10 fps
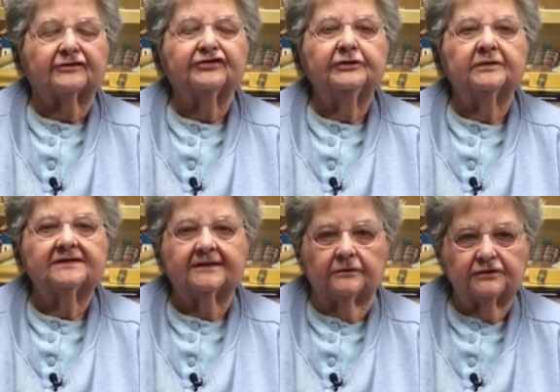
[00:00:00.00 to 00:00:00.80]
she
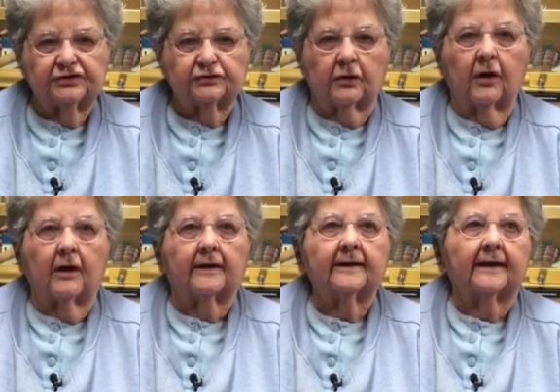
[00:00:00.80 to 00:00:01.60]
was so
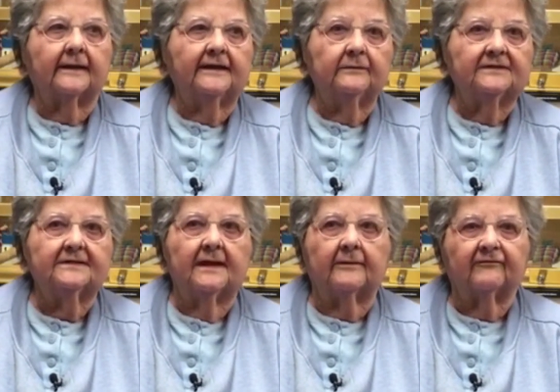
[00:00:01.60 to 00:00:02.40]
strong, and he was not